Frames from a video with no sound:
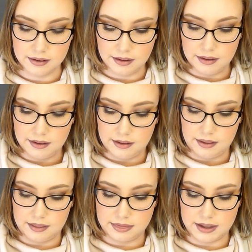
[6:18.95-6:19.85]

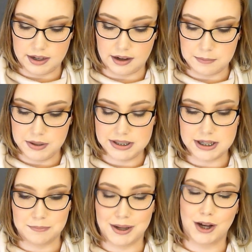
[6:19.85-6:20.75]
Then I picked
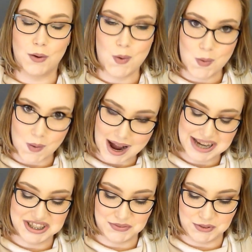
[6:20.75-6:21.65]
up
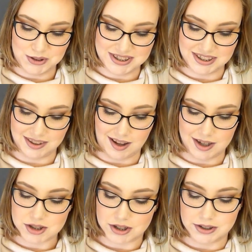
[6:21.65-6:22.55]
quite a few single
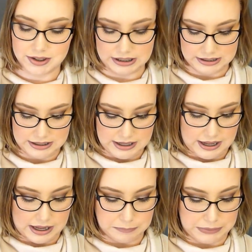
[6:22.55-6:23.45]
eyeshadows.
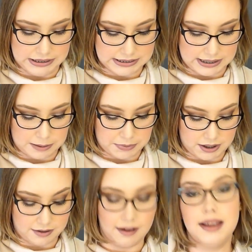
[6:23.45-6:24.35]
I picked up
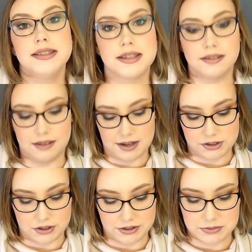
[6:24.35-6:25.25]
9 single
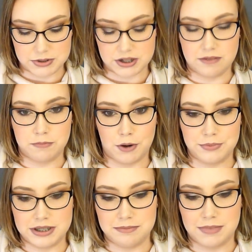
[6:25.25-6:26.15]
eyeshadows, which I've
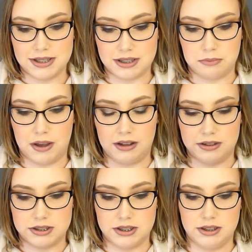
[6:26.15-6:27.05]
popped in my Z
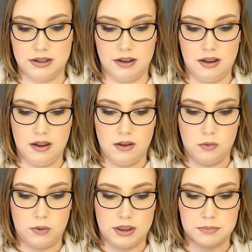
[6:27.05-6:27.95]
palette
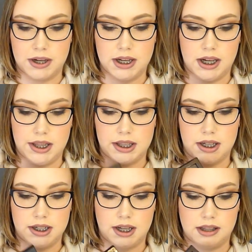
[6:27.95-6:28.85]
with my
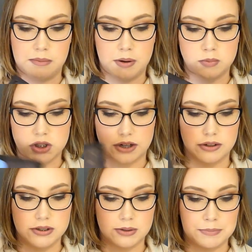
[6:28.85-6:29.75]
other ColourPop
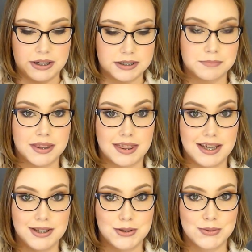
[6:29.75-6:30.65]
shadows. So I picked up
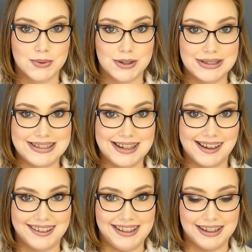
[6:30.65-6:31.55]
these two rows
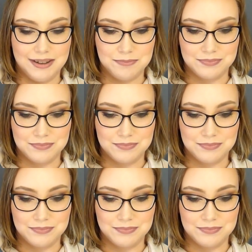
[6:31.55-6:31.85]
down here.